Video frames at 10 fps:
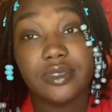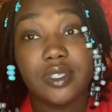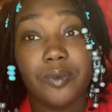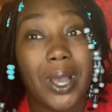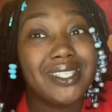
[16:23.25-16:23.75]

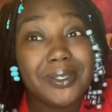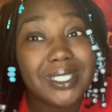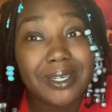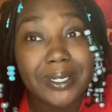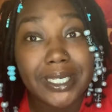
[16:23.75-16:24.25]
Why so
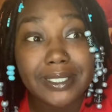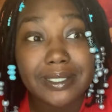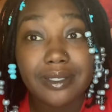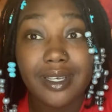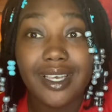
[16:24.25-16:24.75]
serious?
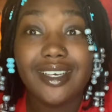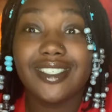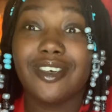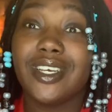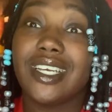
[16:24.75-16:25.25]

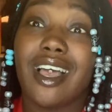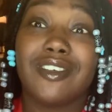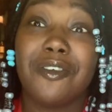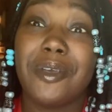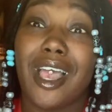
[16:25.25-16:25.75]
So yeah, y'all
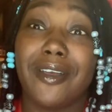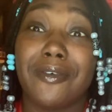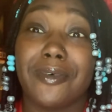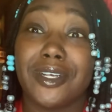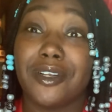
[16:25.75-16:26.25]
don't be out here
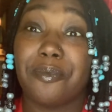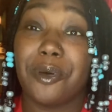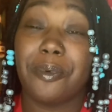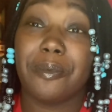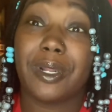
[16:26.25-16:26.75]
running up
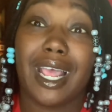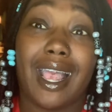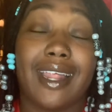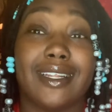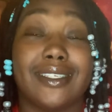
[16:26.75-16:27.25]
on people. Like,
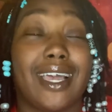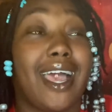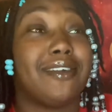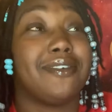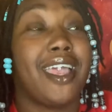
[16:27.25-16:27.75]
I
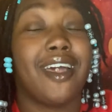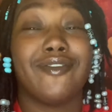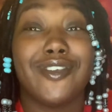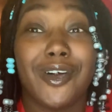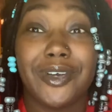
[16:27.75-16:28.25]
don't have
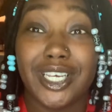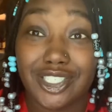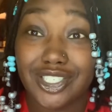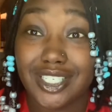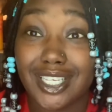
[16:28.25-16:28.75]
no
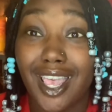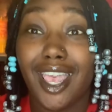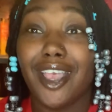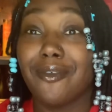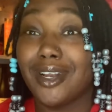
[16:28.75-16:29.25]
interest
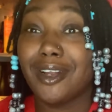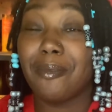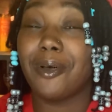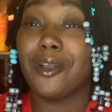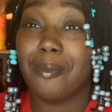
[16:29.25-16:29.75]
in running
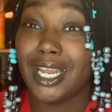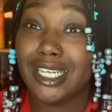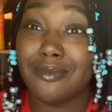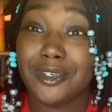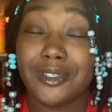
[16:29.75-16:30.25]
up on nobody
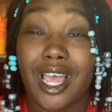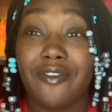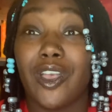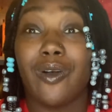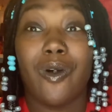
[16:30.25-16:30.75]
in real
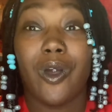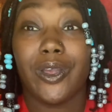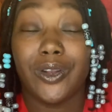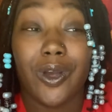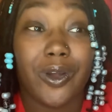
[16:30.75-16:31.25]
life
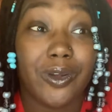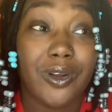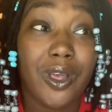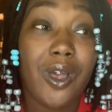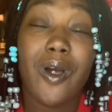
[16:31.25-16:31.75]
and
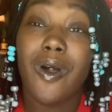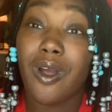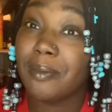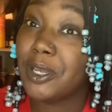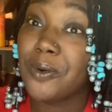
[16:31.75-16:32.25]

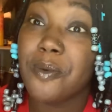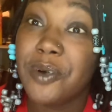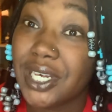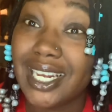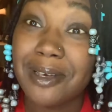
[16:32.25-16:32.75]
harming or
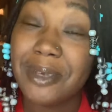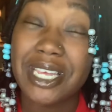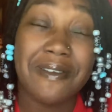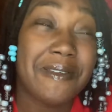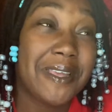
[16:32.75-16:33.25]
putting them
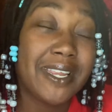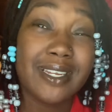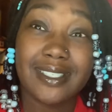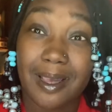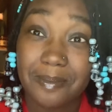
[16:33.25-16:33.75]
in
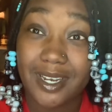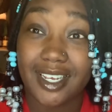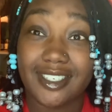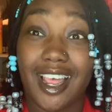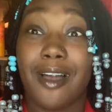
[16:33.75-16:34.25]
any type of
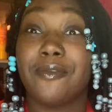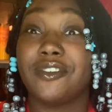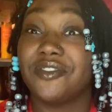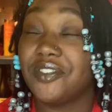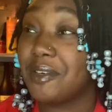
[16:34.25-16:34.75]
danger. I will
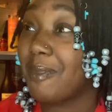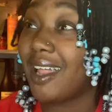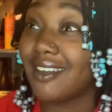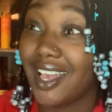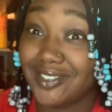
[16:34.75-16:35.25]
defend my
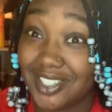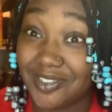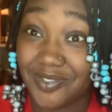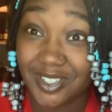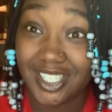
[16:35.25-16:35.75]
life to the
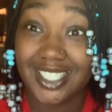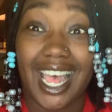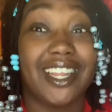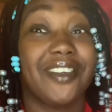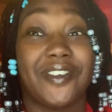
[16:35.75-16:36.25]
fullest.
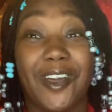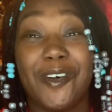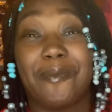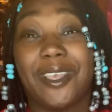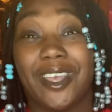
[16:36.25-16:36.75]
I live in an
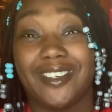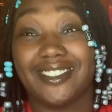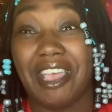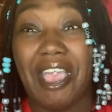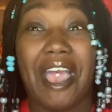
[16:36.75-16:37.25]
open carry
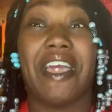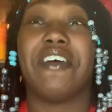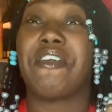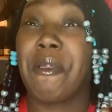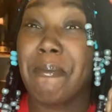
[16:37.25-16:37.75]
state. I
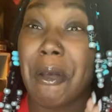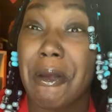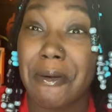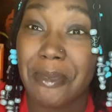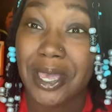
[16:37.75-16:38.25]
have a
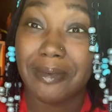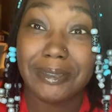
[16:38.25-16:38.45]
permit.